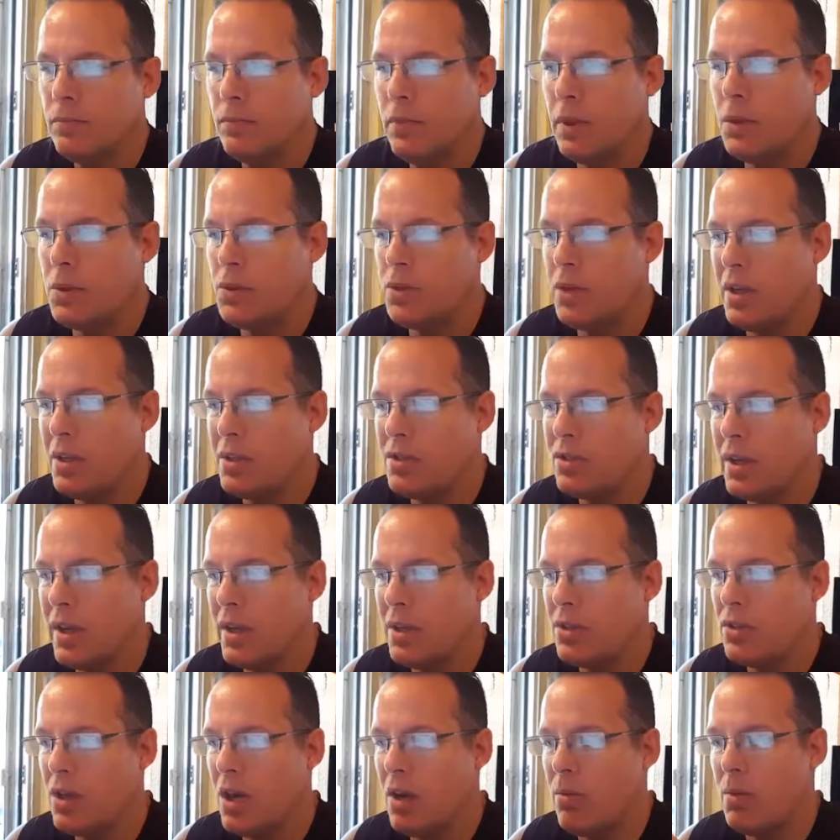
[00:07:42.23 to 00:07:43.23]
It was an
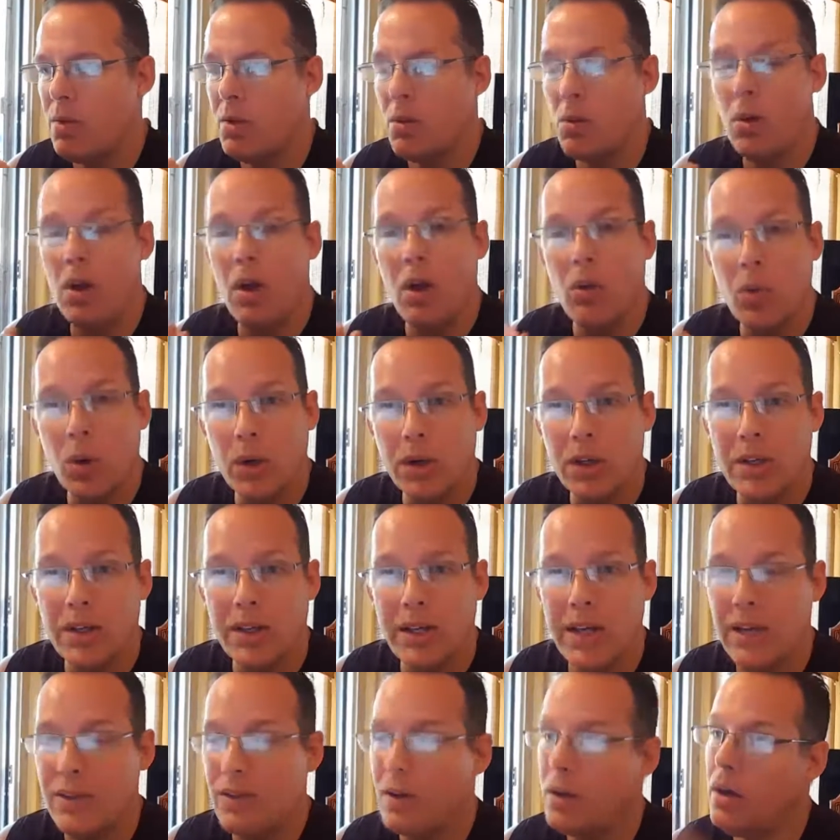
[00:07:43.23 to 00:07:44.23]
inside job and they were all working
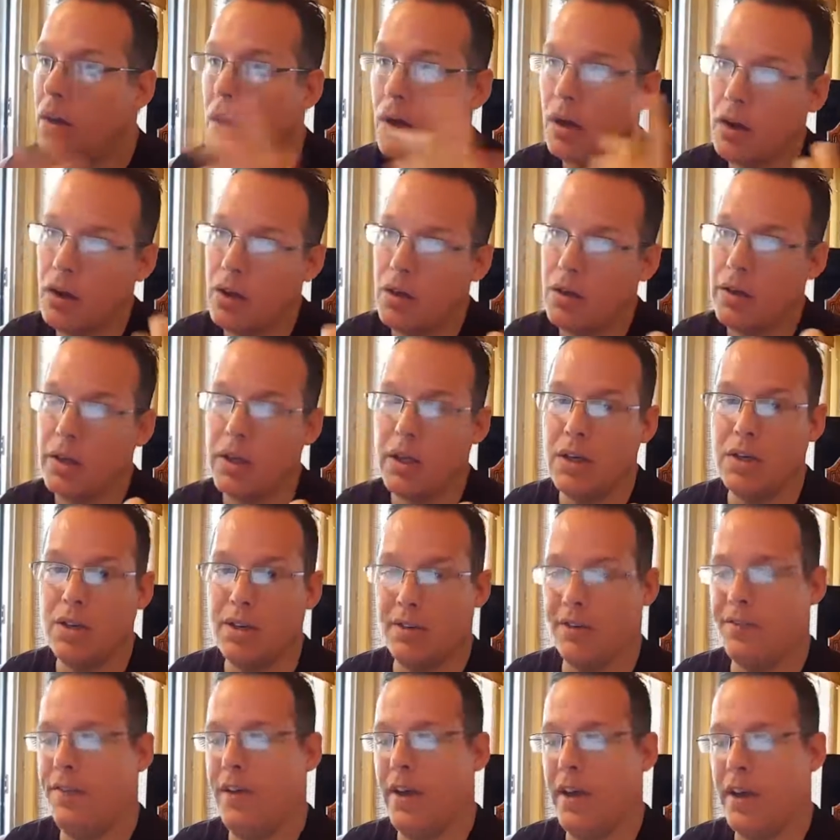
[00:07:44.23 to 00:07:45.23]
together. Oh, in
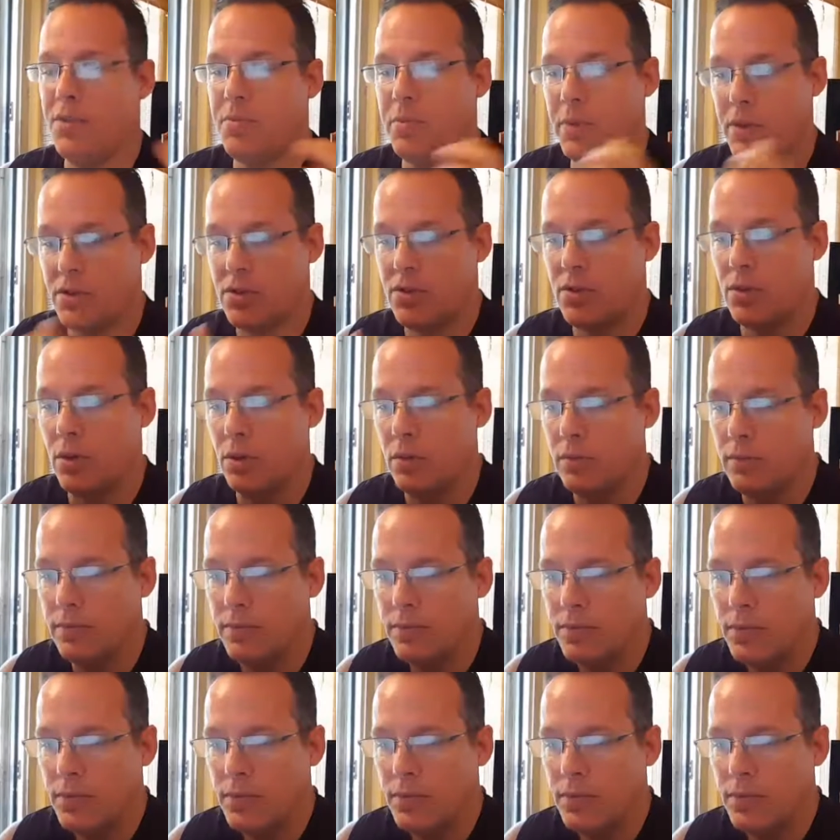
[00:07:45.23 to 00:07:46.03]
your face, but it's true.